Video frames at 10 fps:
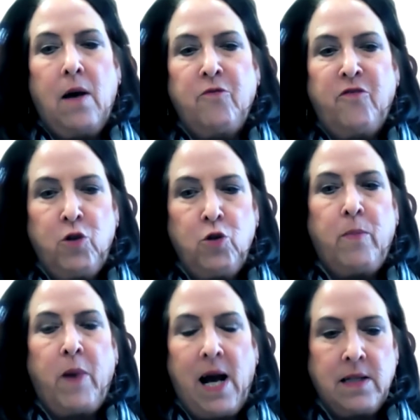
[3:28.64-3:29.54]

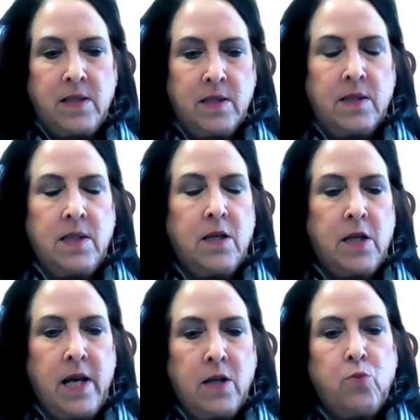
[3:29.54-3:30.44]
food boxes,
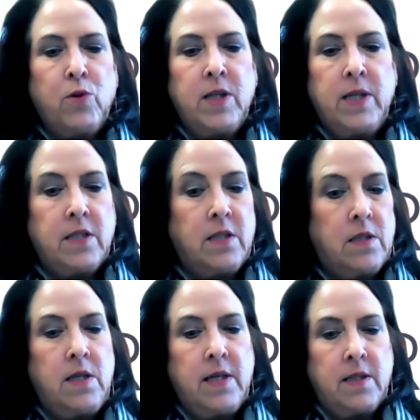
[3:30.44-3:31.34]
and really
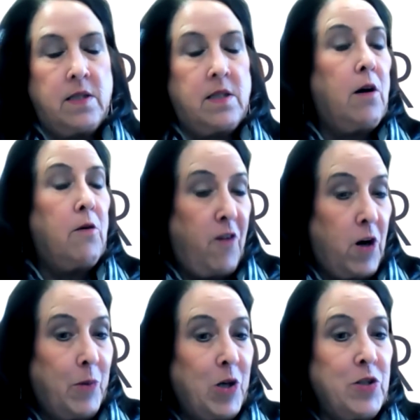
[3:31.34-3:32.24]
it's to help
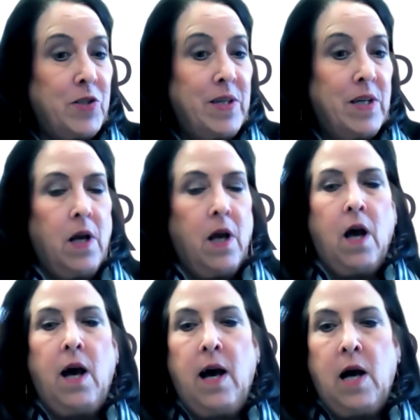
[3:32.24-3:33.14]
farmers
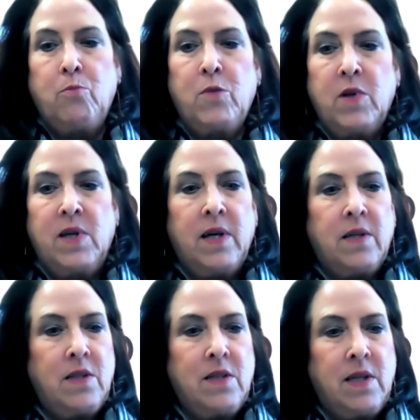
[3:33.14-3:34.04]

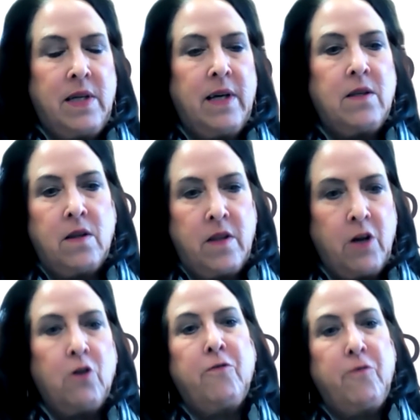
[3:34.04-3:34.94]
get
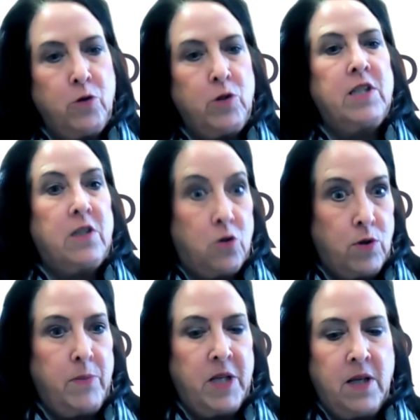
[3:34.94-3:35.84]
their food
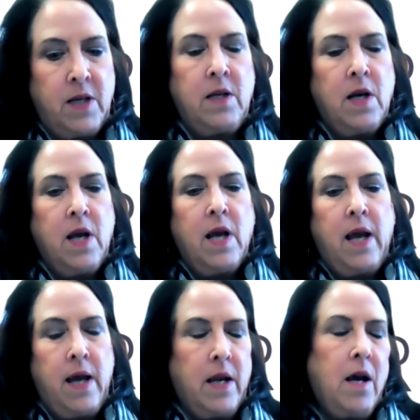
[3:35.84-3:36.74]
distributed
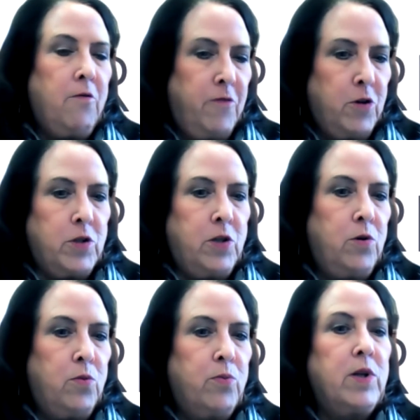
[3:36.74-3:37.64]
and help folks
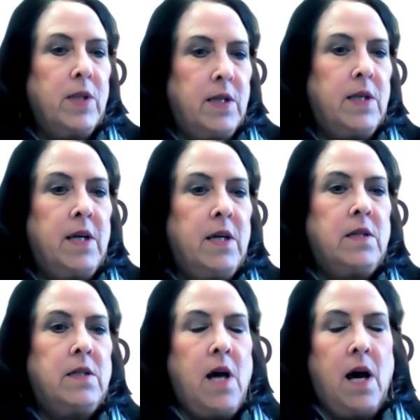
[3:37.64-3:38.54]
who really
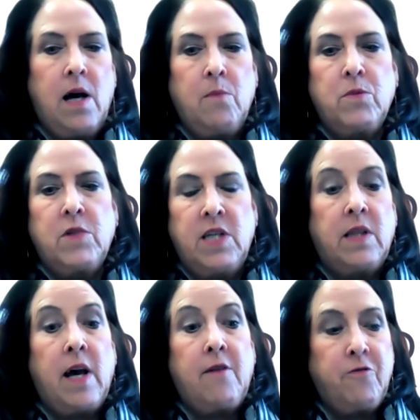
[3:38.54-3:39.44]
need
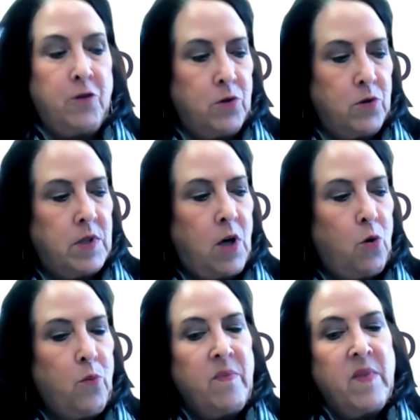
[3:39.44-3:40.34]
that food. So